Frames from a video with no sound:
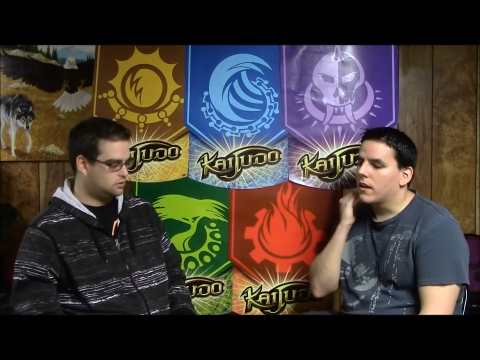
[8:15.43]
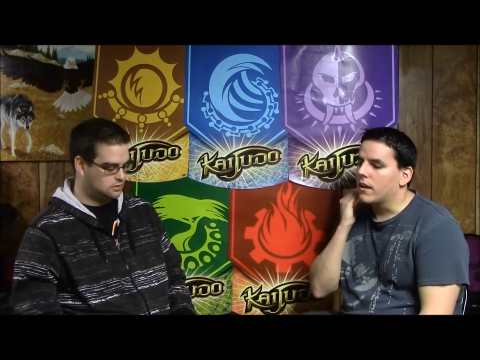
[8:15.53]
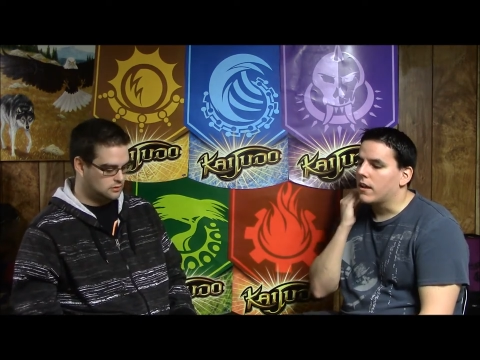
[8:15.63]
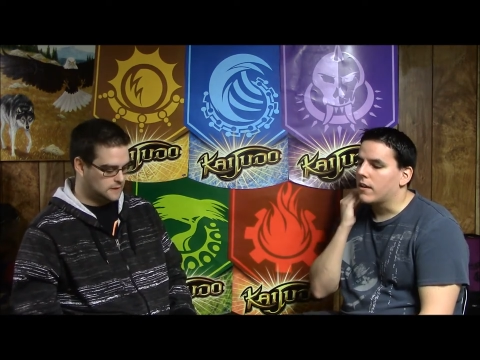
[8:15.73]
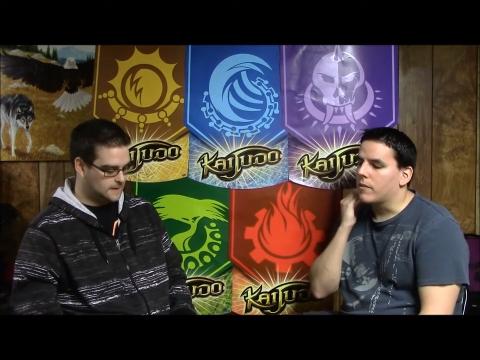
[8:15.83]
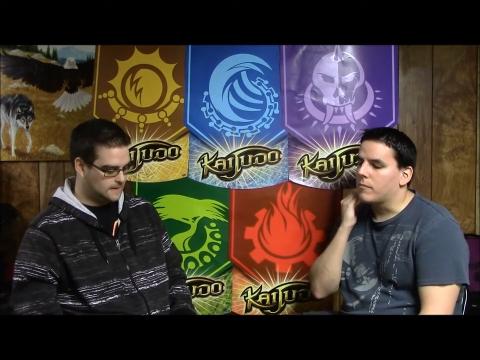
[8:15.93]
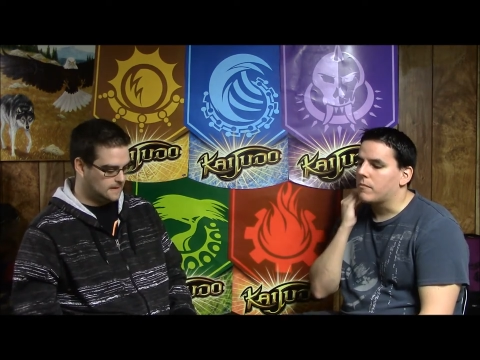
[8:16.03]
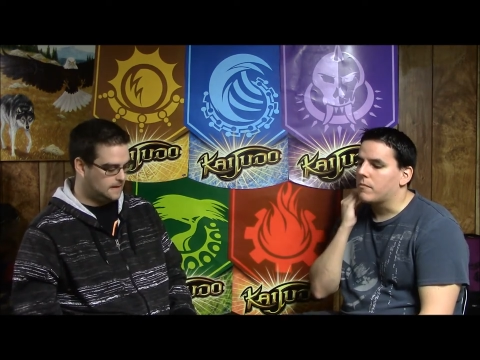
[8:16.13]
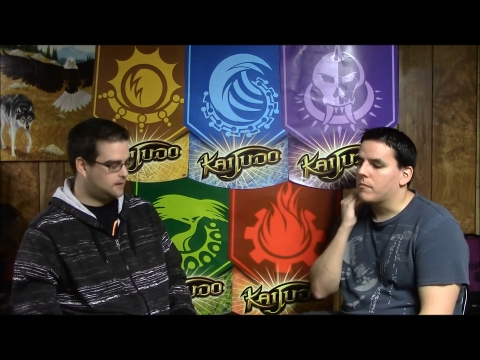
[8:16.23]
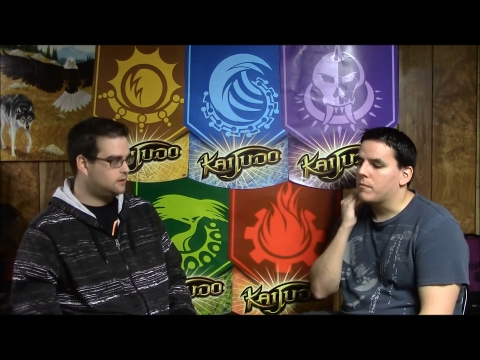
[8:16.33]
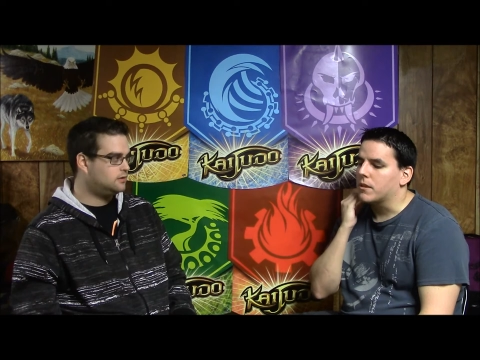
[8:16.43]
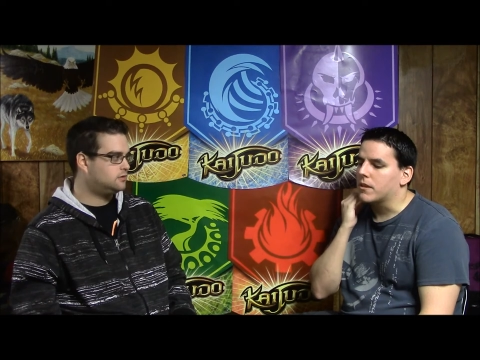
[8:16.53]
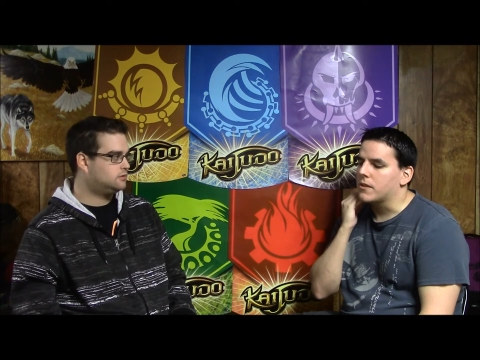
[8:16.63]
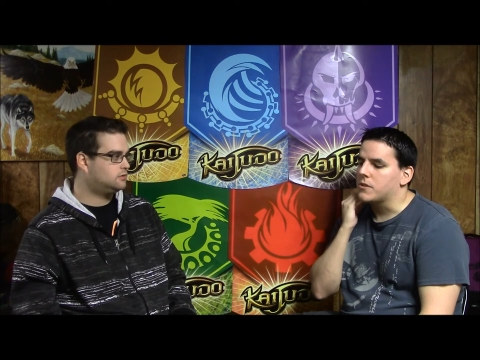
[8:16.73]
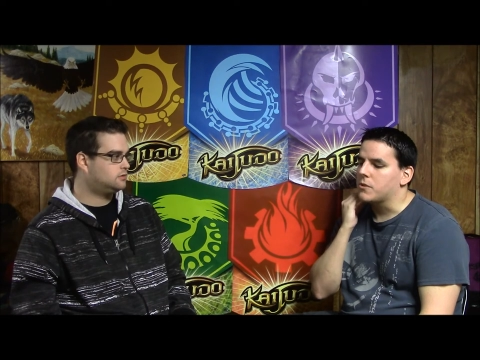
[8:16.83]
Speaker 1: um,
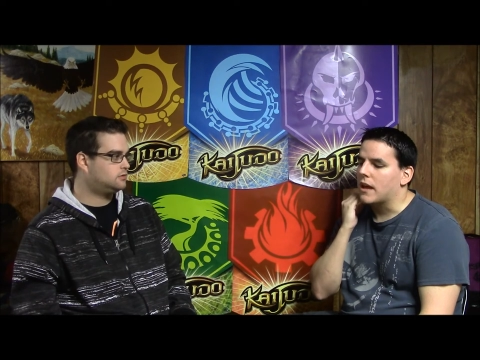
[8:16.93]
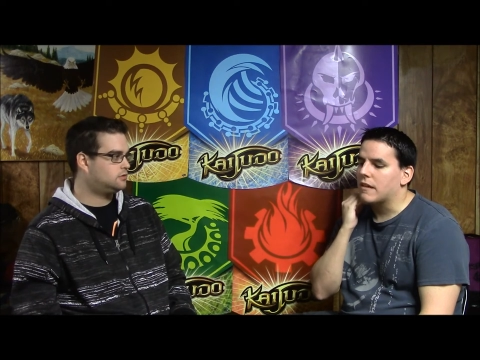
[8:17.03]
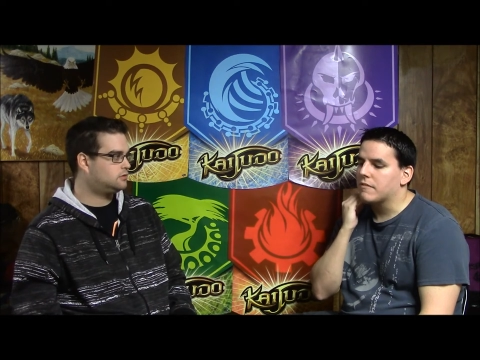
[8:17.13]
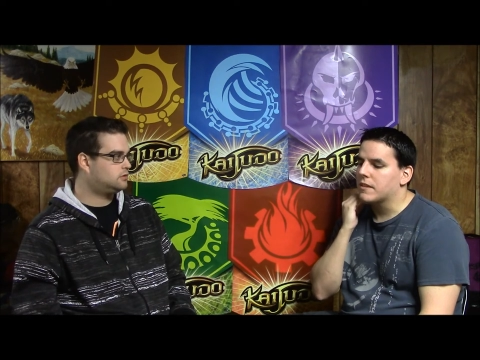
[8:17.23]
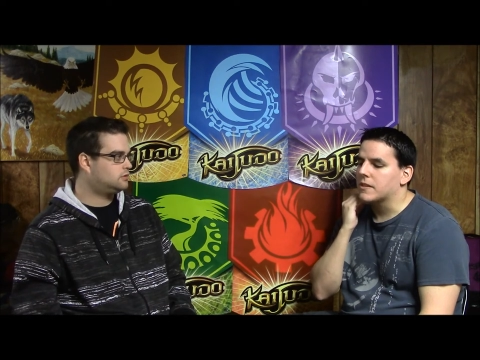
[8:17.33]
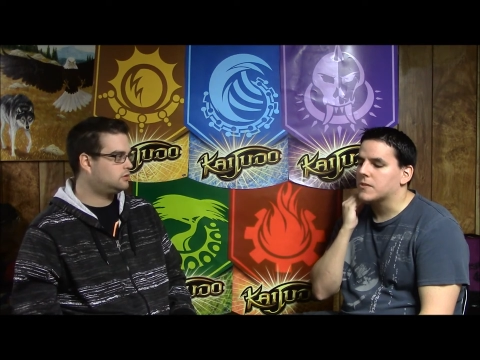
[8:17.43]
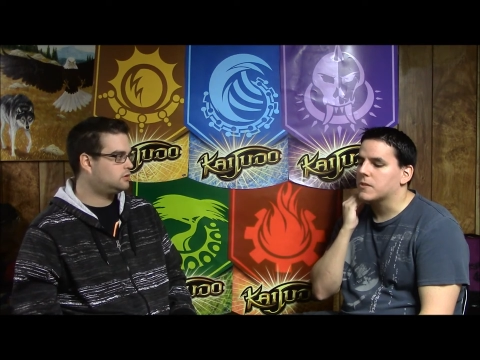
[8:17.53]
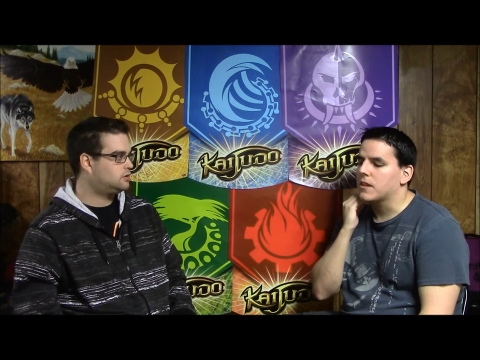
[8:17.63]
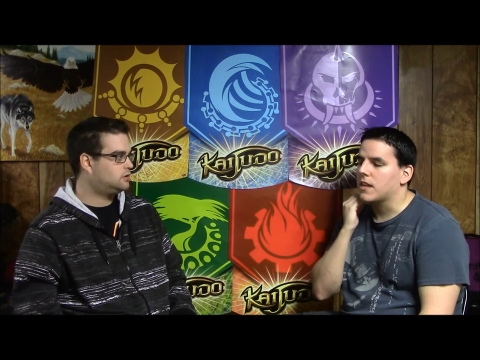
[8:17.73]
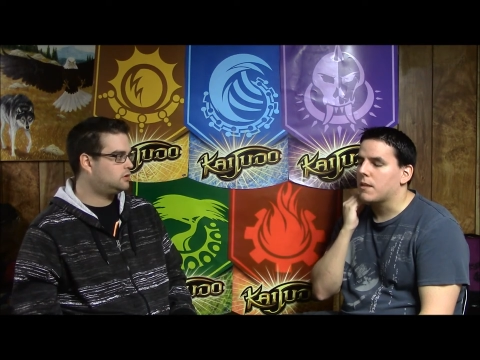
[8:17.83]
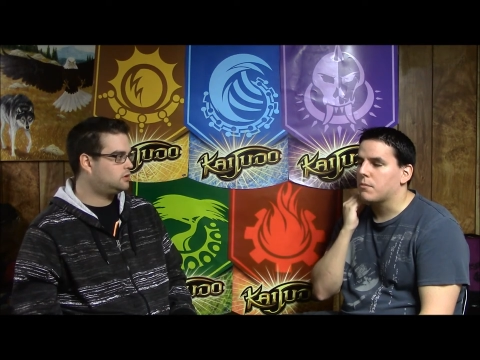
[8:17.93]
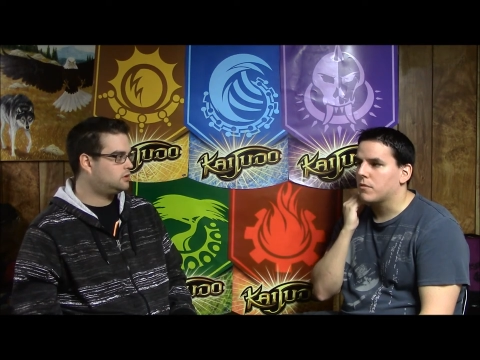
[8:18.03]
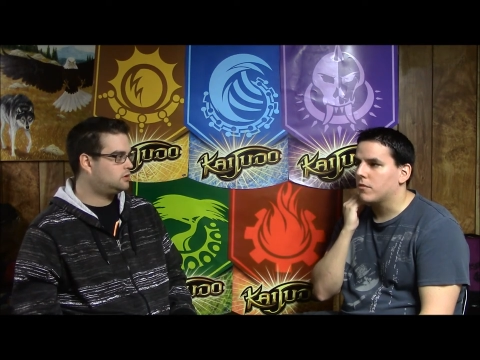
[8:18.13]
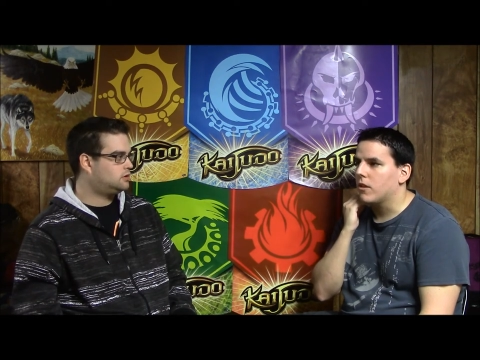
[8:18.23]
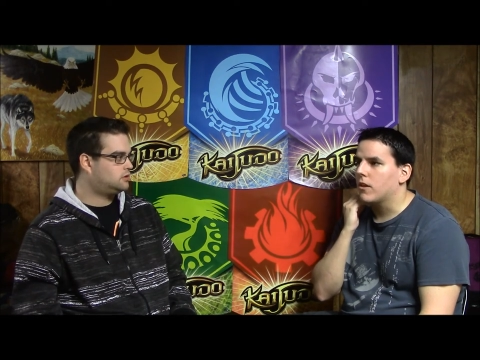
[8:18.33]
because you have things like Keeper
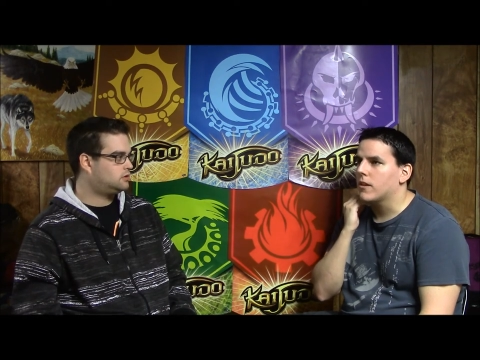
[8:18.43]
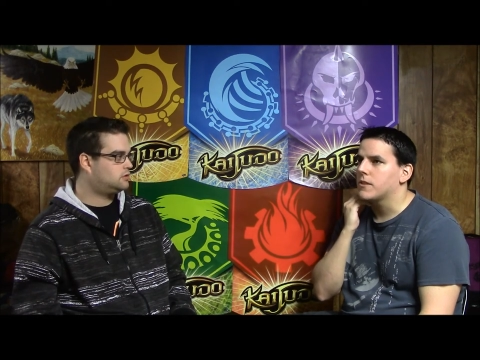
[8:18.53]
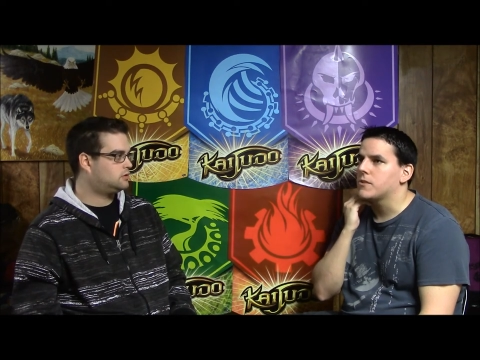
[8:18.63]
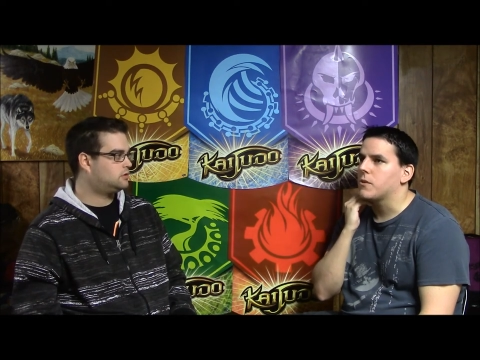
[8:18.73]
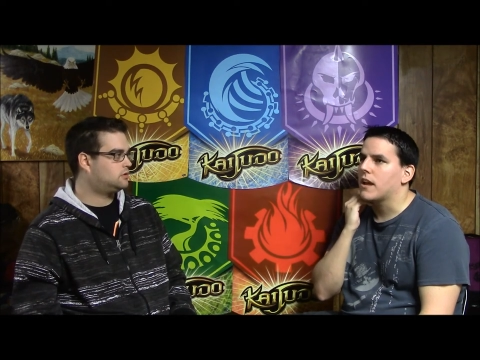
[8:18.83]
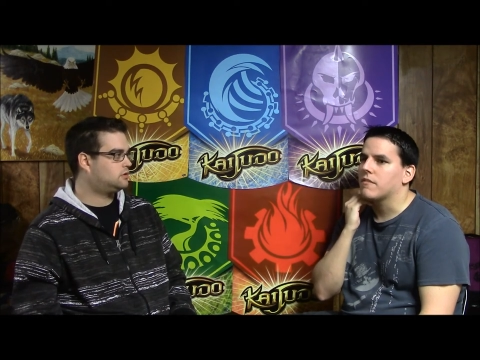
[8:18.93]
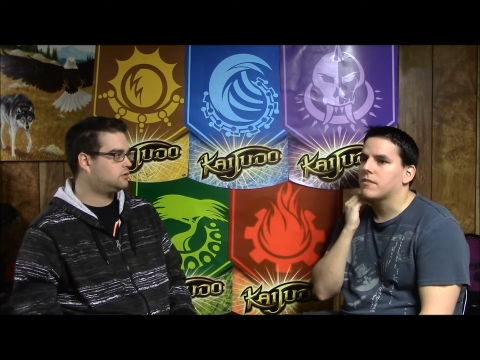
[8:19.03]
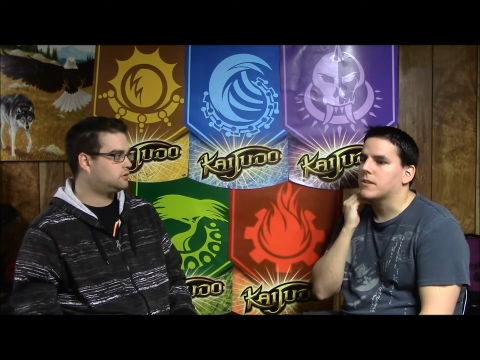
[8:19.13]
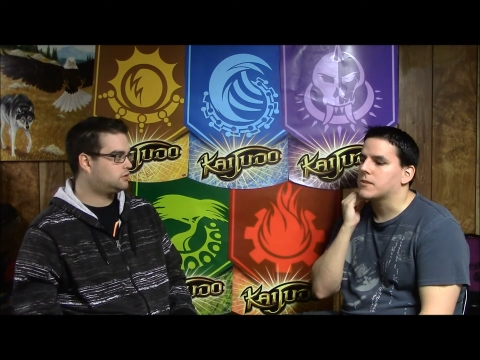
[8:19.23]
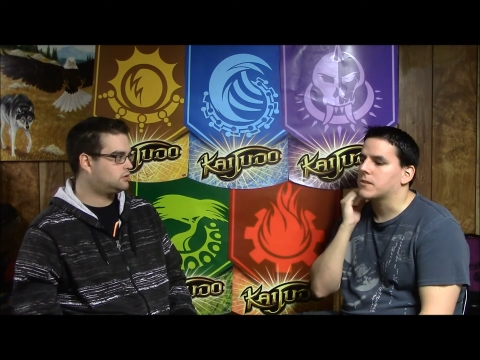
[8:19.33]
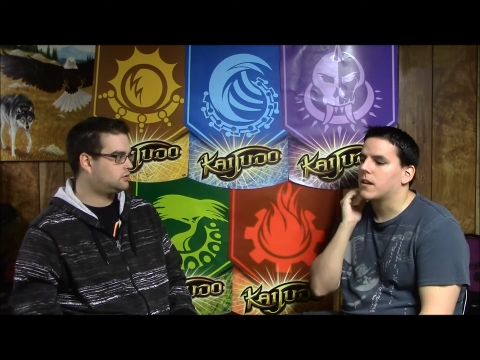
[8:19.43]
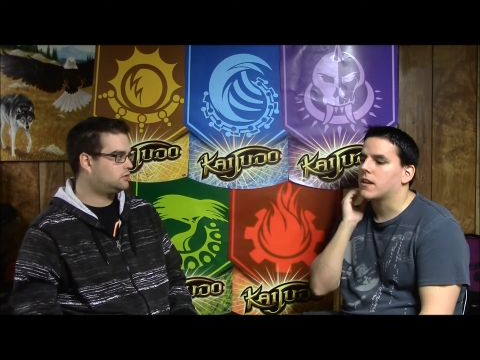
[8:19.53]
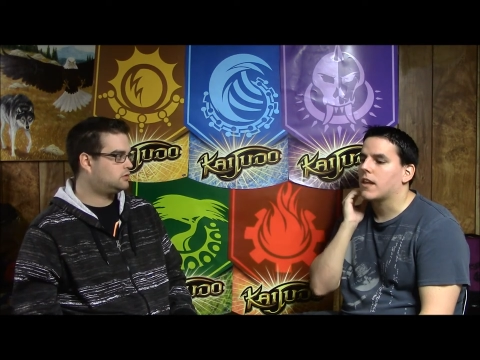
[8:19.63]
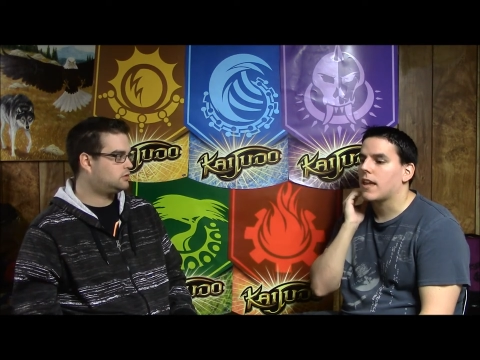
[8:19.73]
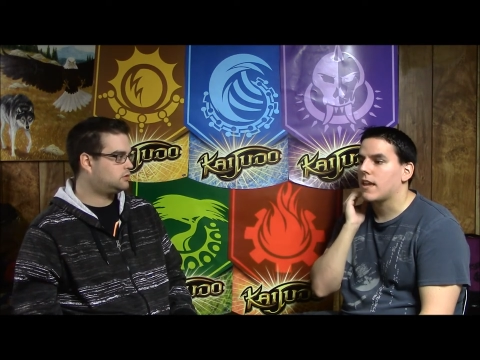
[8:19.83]
of Laws, you have things
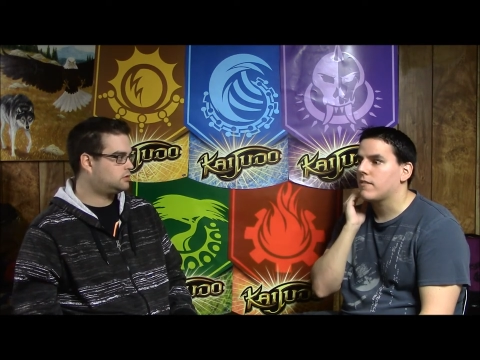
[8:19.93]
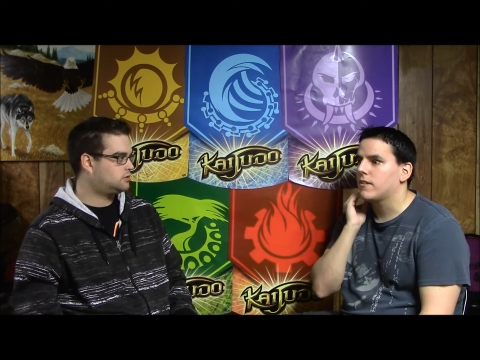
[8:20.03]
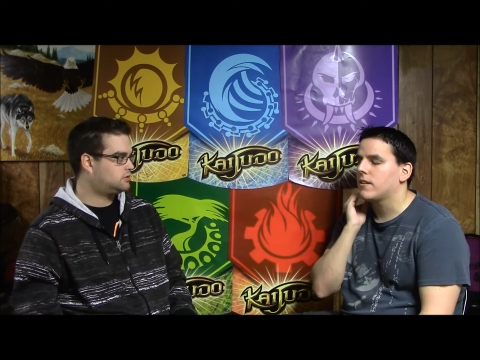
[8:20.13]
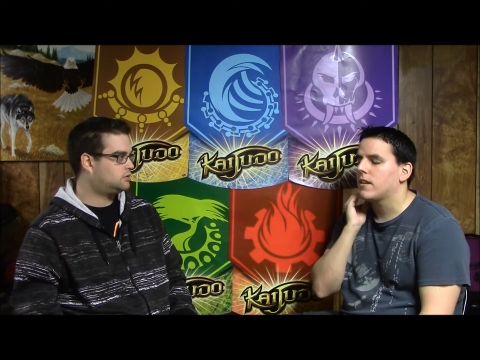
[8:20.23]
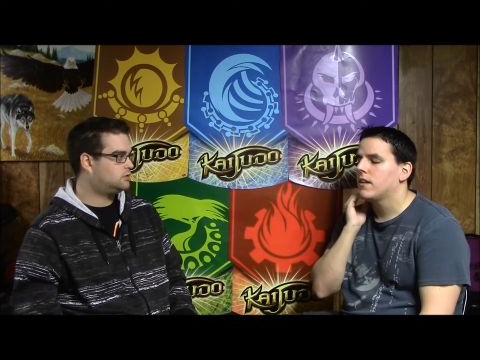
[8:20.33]
like Haven,